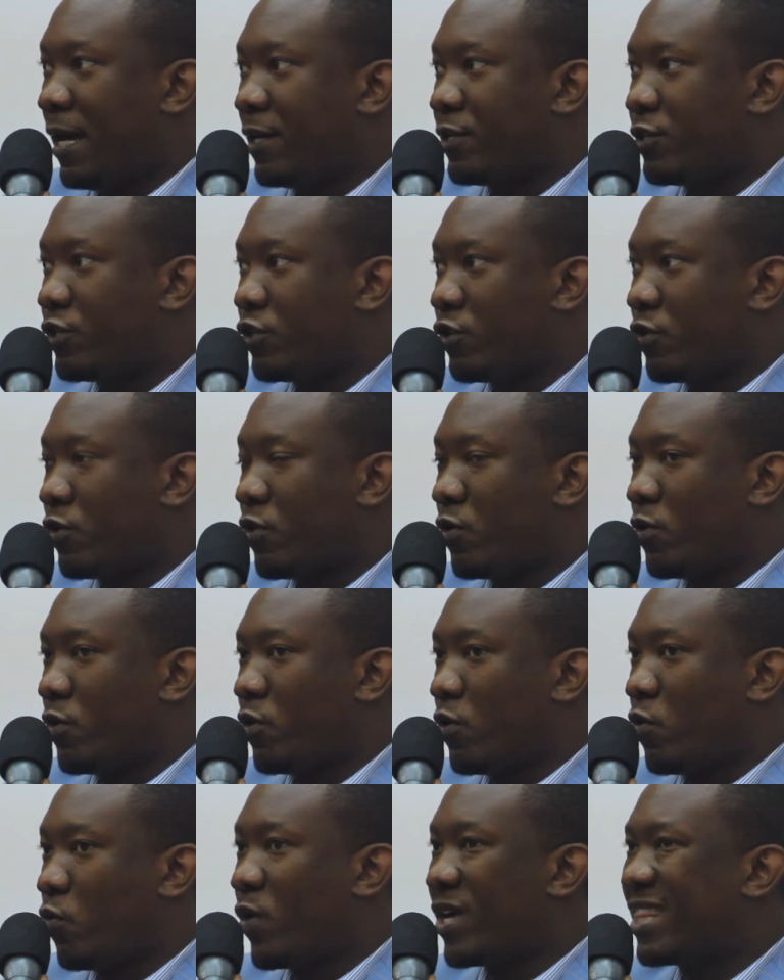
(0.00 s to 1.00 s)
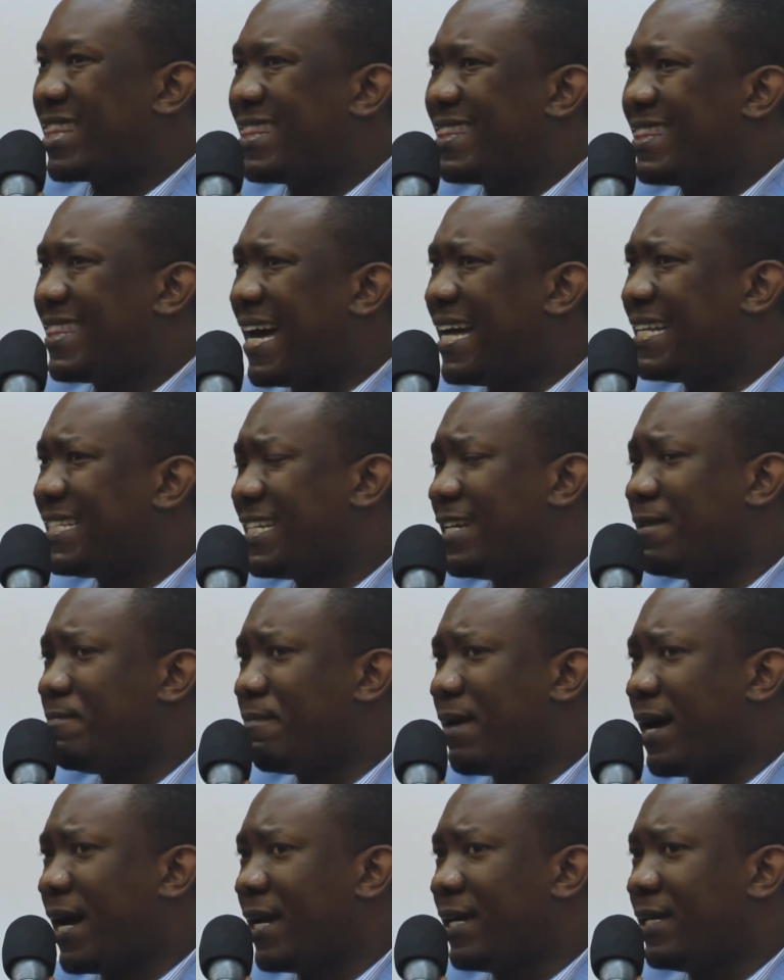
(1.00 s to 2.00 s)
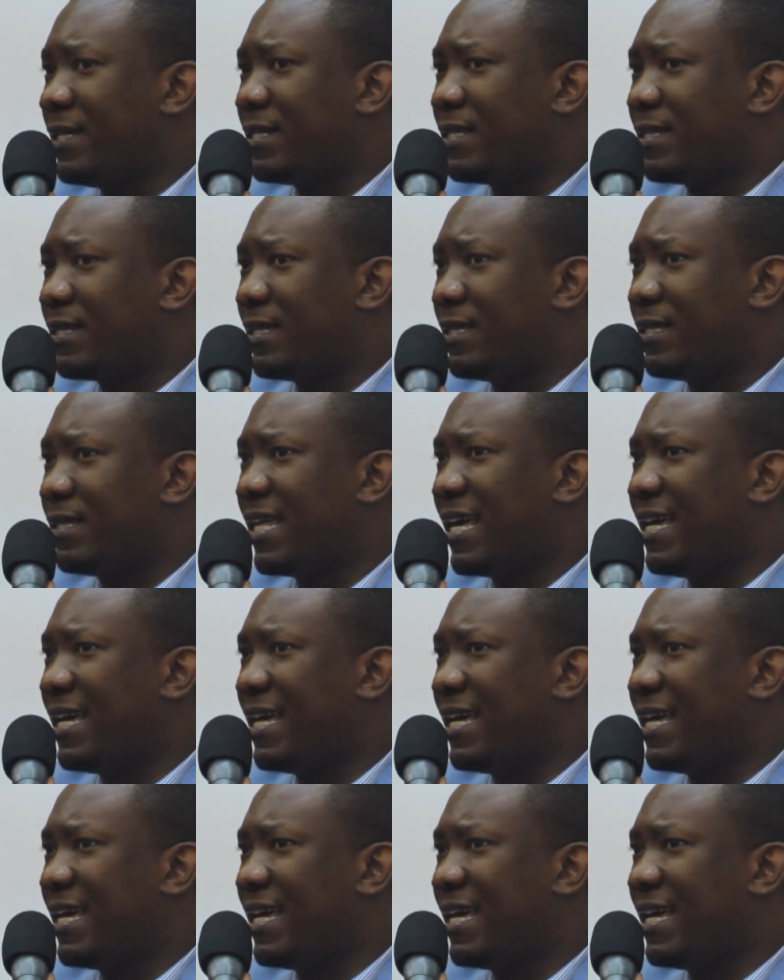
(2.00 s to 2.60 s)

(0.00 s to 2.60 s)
And so with that in mind,